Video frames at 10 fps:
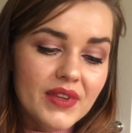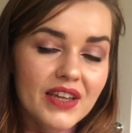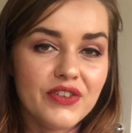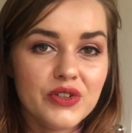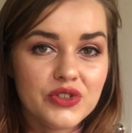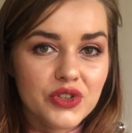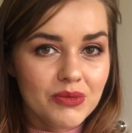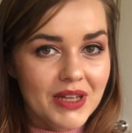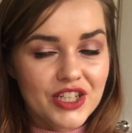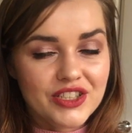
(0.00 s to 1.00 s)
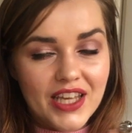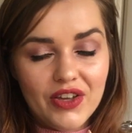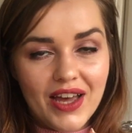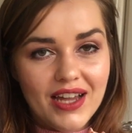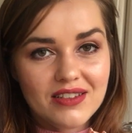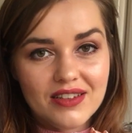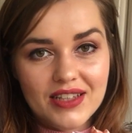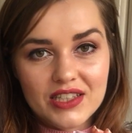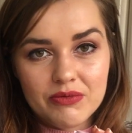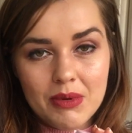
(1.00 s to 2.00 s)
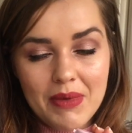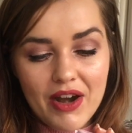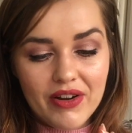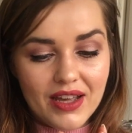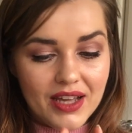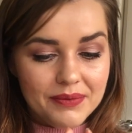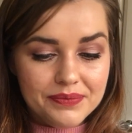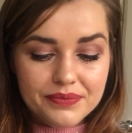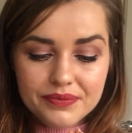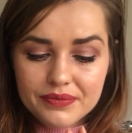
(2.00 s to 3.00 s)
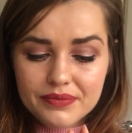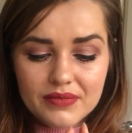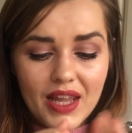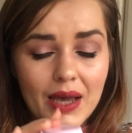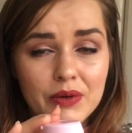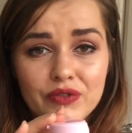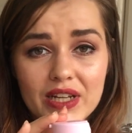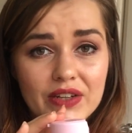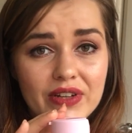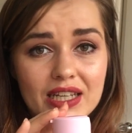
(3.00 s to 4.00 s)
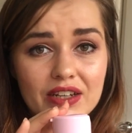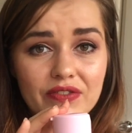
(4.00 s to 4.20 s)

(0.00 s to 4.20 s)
if you do manage to get your hands on this from America, I would really